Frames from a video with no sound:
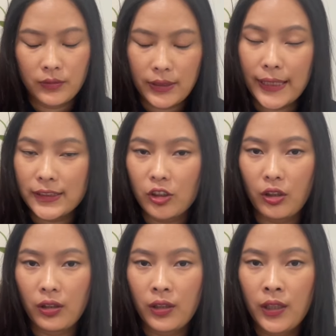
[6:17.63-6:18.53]
That's
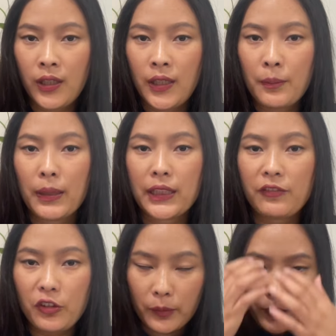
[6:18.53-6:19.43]
all. But
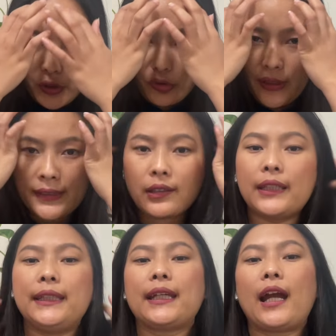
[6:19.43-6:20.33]
if your patient is on
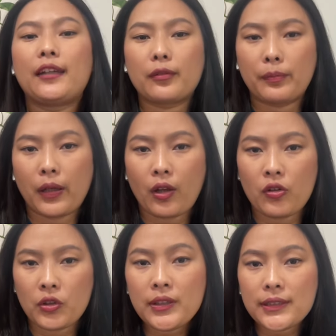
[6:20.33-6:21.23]
any kind of
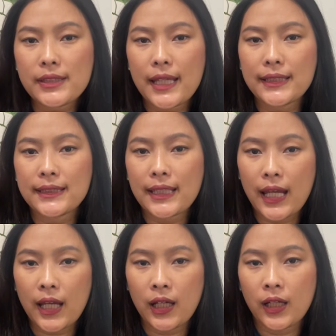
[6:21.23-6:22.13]
precaution, such as
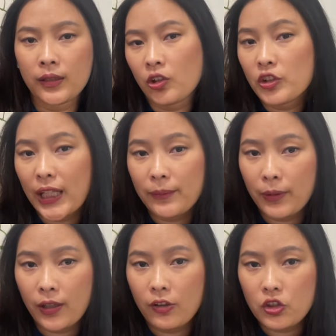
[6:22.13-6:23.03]
contact
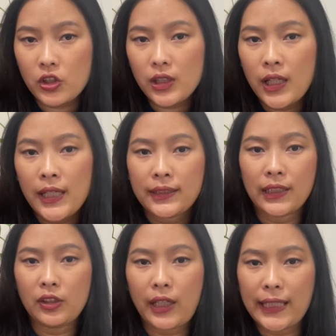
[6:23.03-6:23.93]
precaution, then
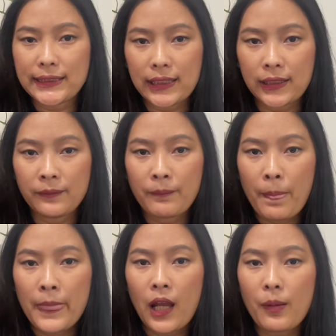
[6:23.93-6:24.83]
you can say,
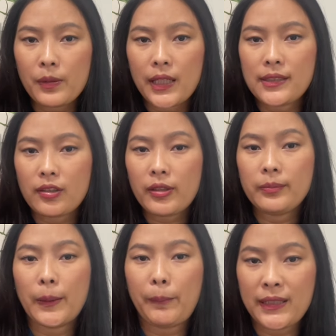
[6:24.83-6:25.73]
upon entering
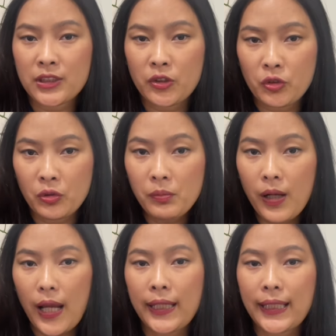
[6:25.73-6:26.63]
my patient room,
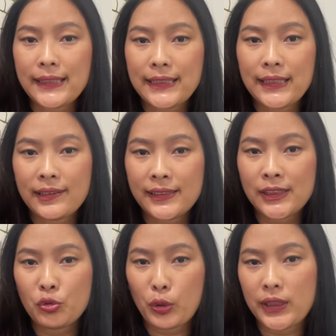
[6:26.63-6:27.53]
I can see there
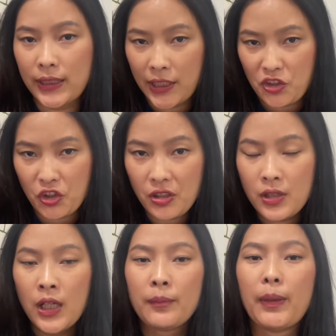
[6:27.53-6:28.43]
is no any danger.
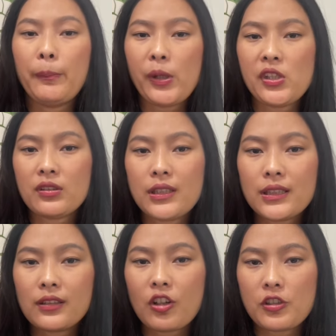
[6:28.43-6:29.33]
My patient is
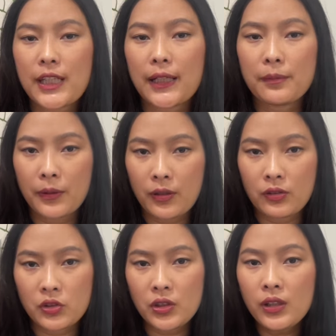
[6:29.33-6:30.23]
on contact
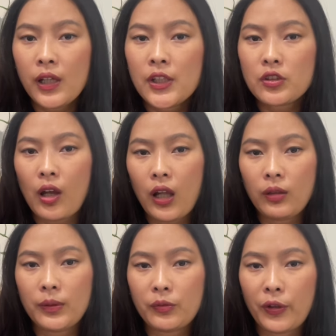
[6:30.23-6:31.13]
precaution, so I'll
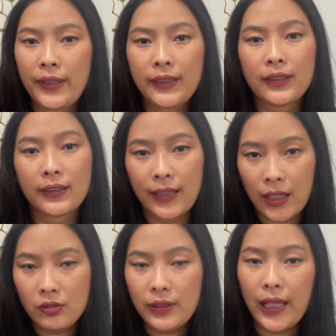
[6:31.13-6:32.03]
be wearing the
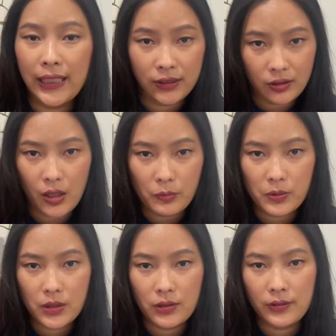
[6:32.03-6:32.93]
gown and
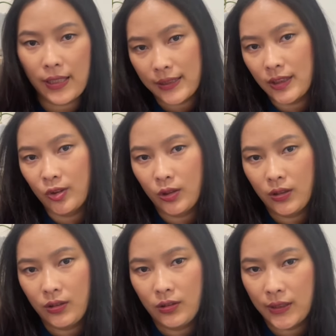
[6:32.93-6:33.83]
gloves. That's all.
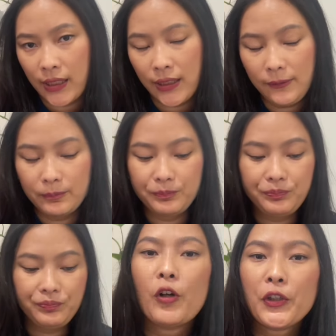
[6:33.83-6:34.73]
Okay.
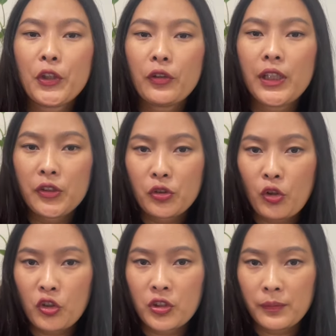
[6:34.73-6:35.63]
For your
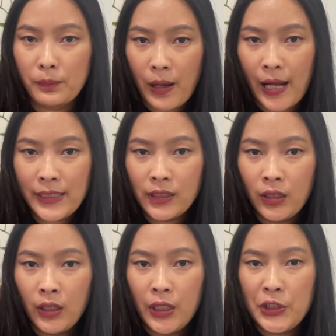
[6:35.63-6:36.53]
introduction part,
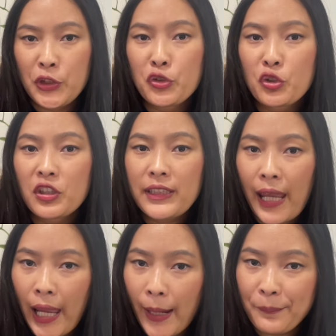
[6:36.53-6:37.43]
you do not
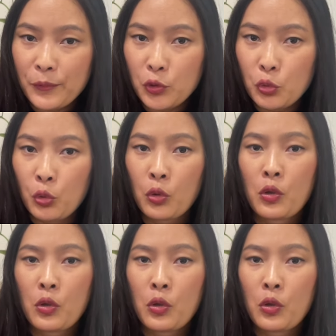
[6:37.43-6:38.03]
have to